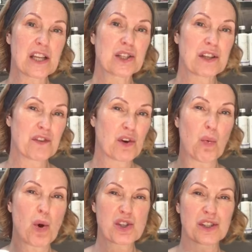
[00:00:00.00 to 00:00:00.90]
good if you're a
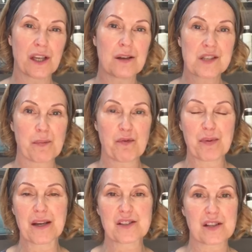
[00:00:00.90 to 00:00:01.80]
wash and go type of
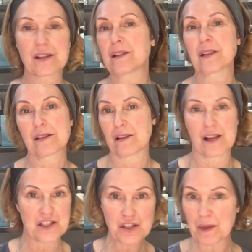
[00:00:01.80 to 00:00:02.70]
person that doesn't like
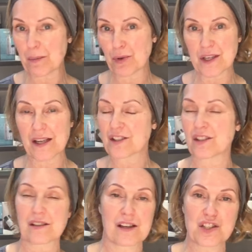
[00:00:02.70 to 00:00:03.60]
too many products,
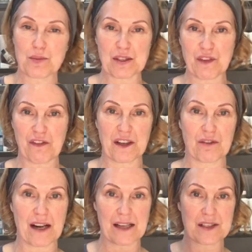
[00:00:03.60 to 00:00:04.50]
doesn't like too much faffing
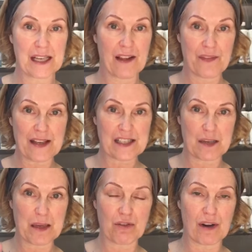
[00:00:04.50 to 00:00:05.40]
around. That's going to
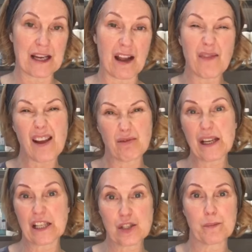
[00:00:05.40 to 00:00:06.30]
be great, and that
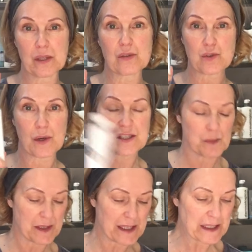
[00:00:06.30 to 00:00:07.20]
really should be used twice a
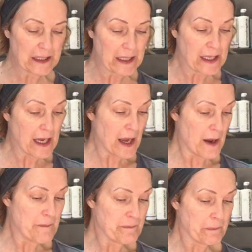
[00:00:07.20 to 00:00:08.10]
week.
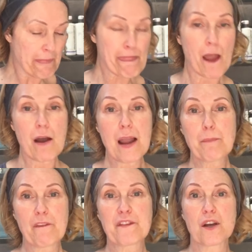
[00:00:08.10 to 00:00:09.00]
I
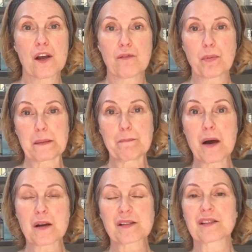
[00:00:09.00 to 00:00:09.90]
prefer
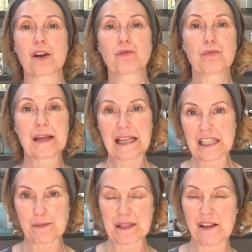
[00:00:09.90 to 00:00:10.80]
masks that are really
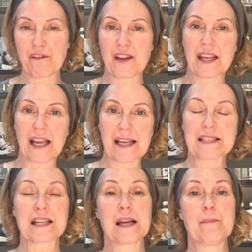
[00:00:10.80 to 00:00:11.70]
specific,
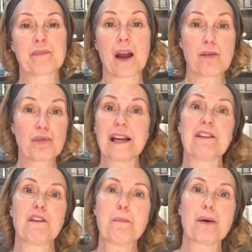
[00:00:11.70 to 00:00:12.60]
and I'm really
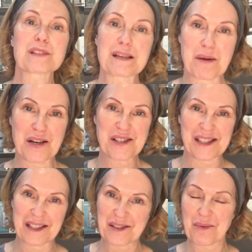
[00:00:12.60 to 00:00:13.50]
for
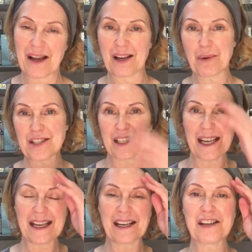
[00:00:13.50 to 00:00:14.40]
multi-masking as well, which
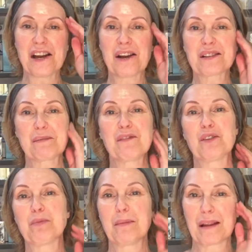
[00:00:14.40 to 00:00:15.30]
again, I know some of you
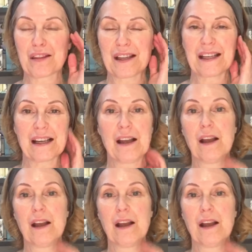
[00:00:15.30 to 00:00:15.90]
will probably think,